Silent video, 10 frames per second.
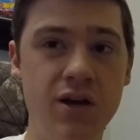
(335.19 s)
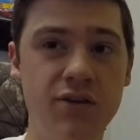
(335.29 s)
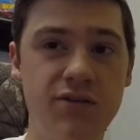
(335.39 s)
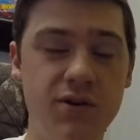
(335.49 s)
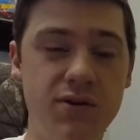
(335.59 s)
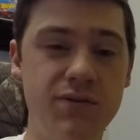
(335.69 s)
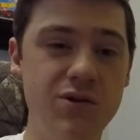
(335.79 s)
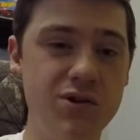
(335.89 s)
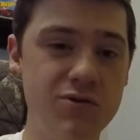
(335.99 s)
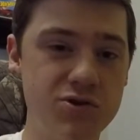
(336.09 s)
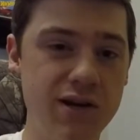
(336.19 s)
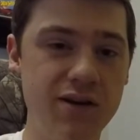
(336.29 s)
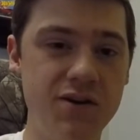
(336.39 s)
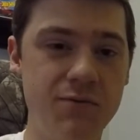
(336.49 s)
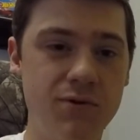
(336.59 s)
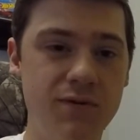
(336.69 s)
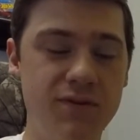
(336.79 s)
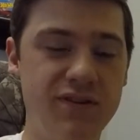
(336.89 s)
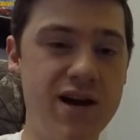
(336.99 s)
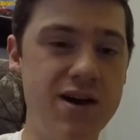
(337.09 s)
So if you do trade in your
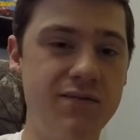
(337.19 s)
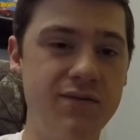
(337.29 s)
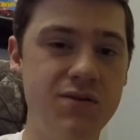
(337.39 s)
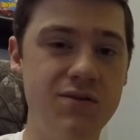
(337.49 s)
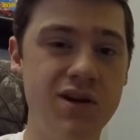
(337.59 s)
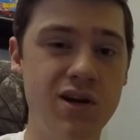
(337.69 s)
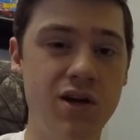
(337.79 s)
previous iPhone,